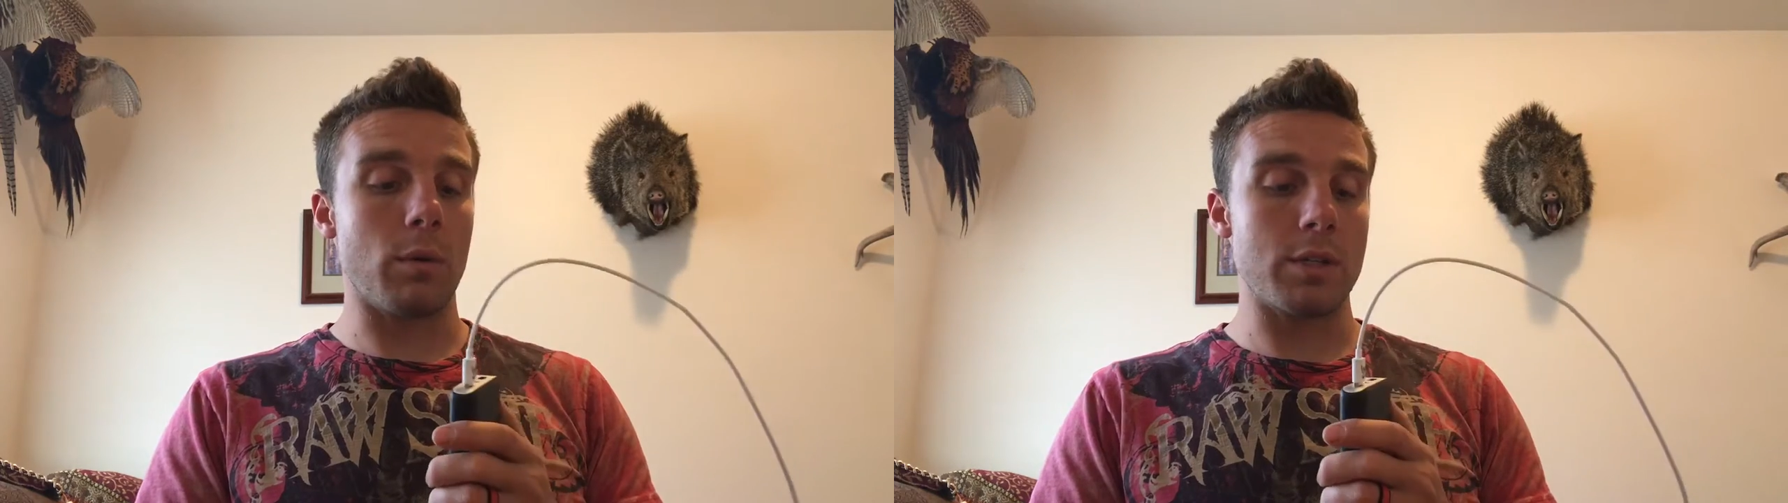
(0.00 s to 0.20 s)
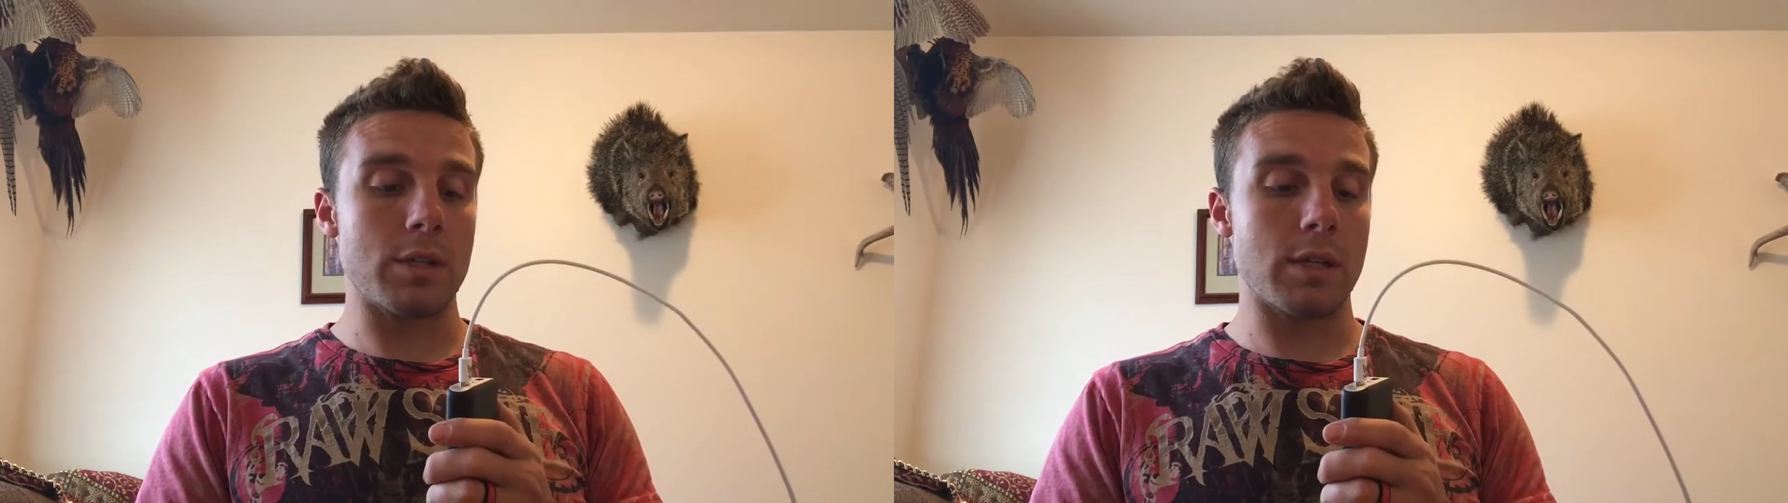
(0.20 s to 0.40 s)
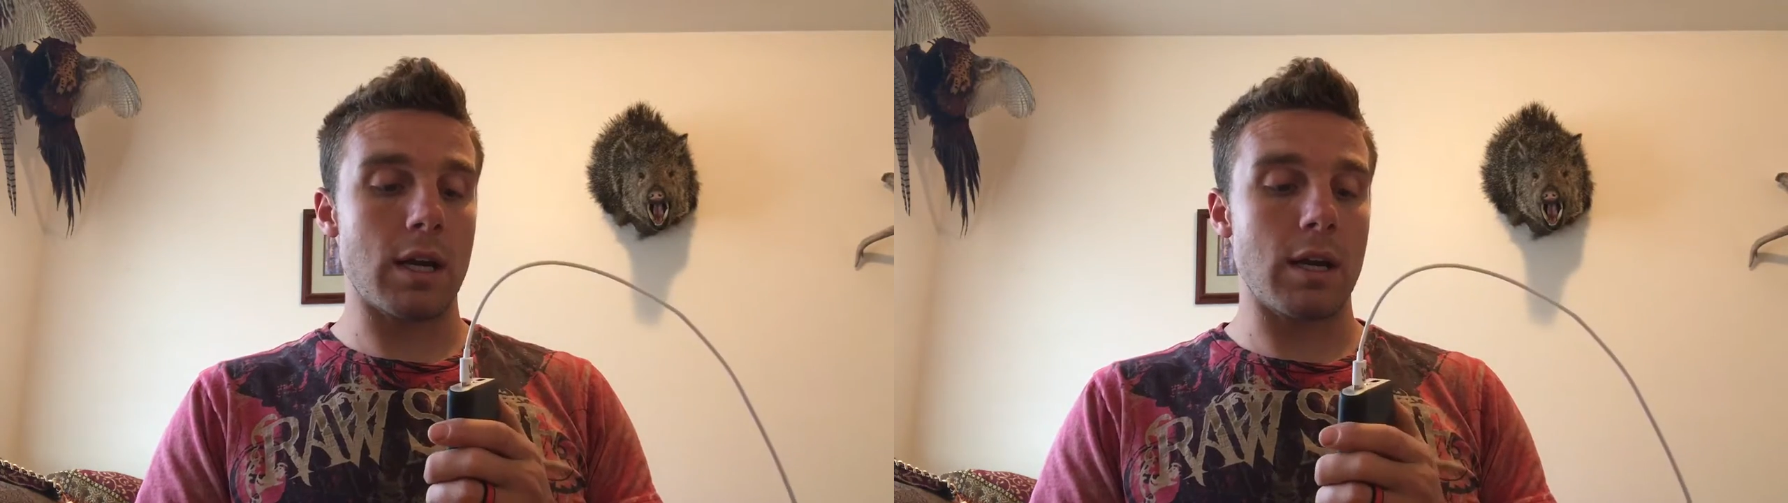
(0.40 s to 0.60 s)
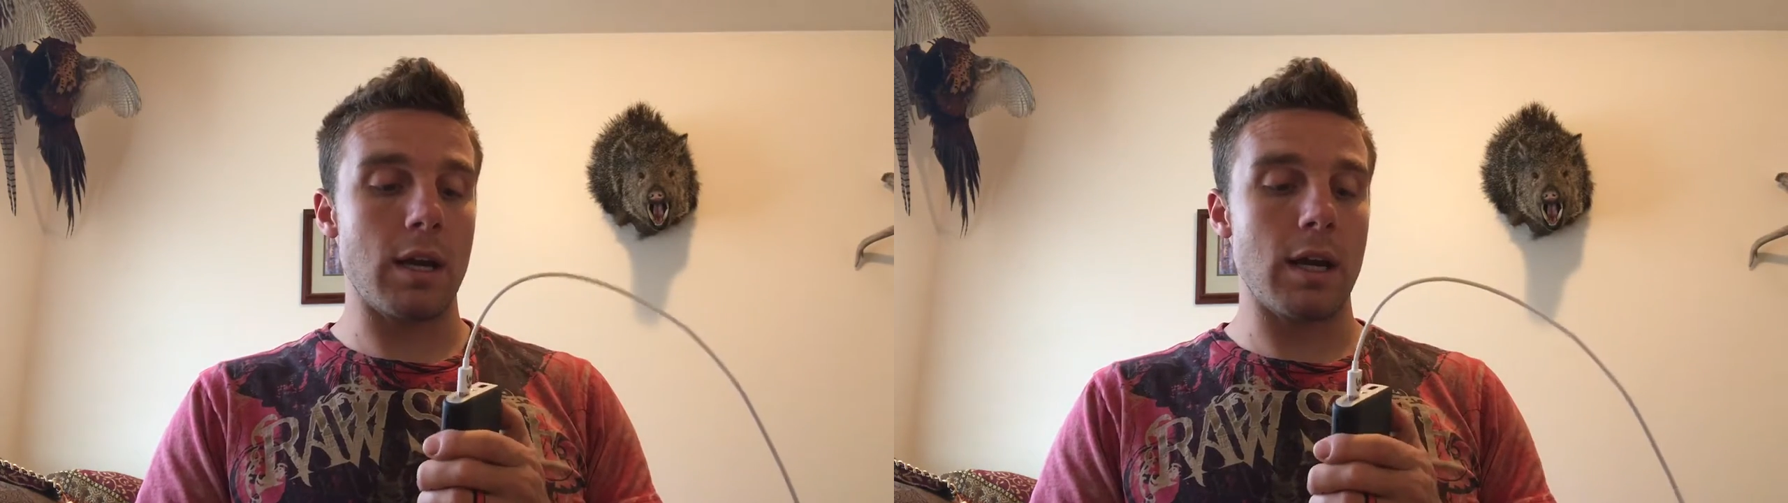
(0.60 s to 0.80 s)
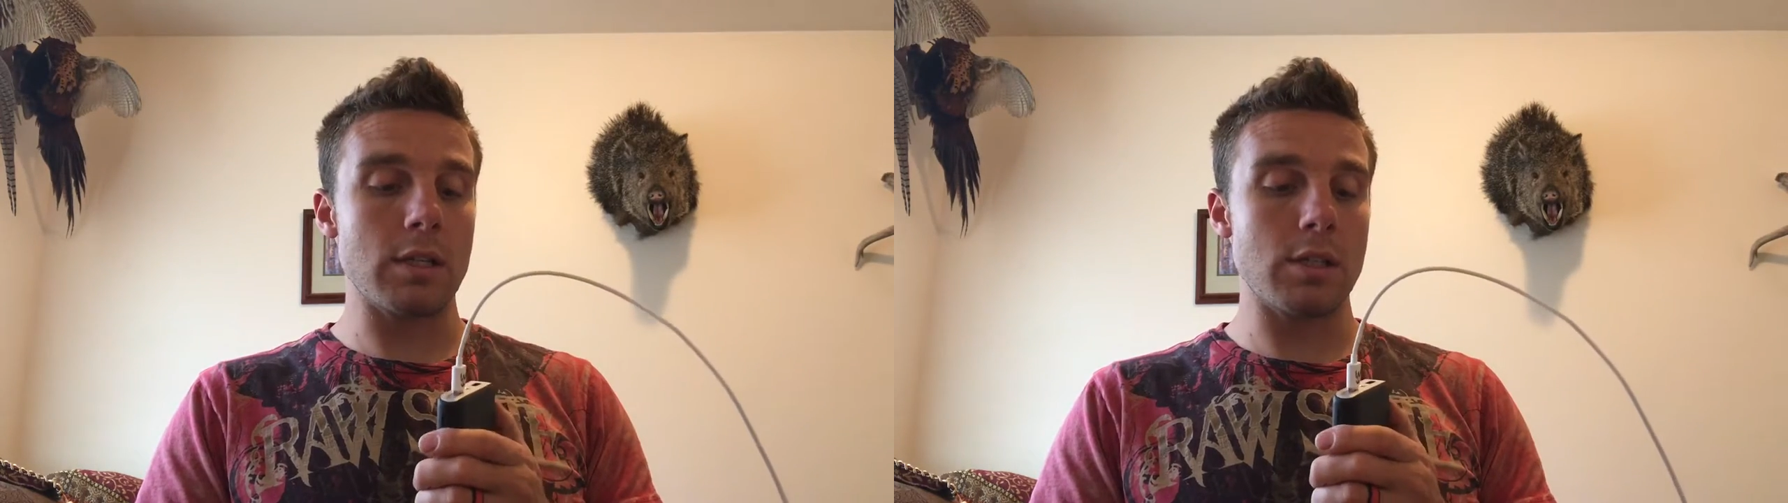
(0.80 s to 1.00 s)
which is kind of
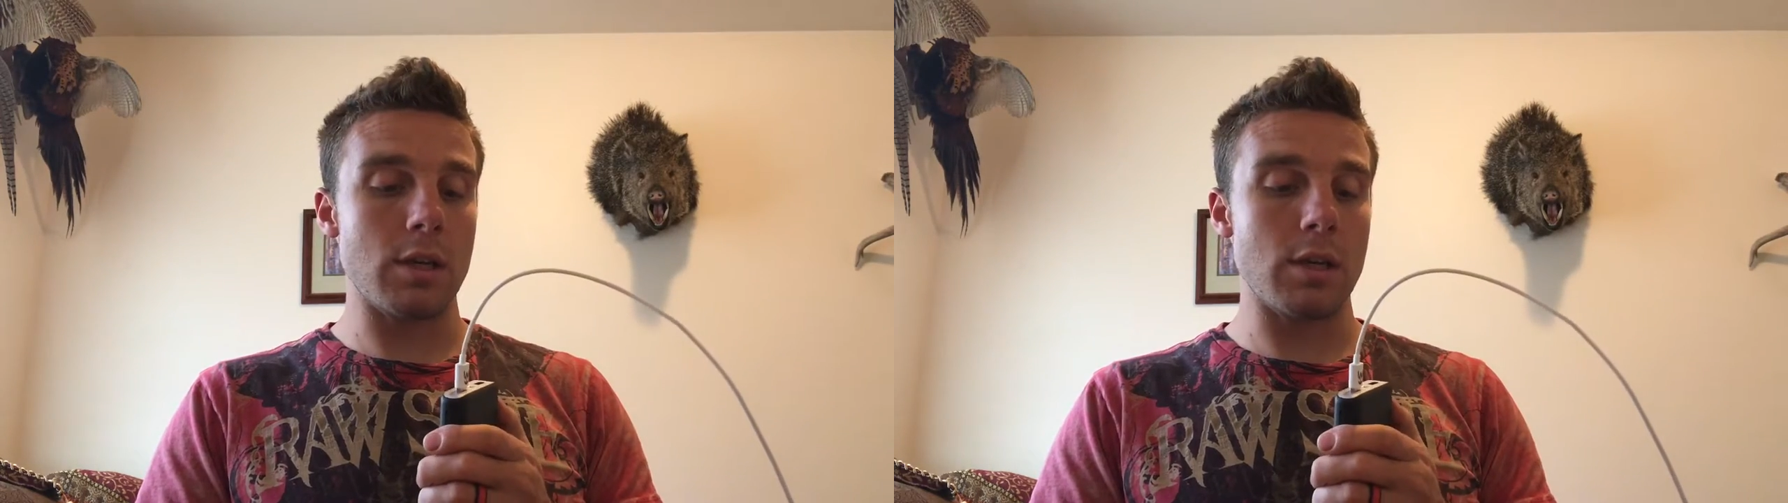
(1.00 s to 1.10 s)
nice.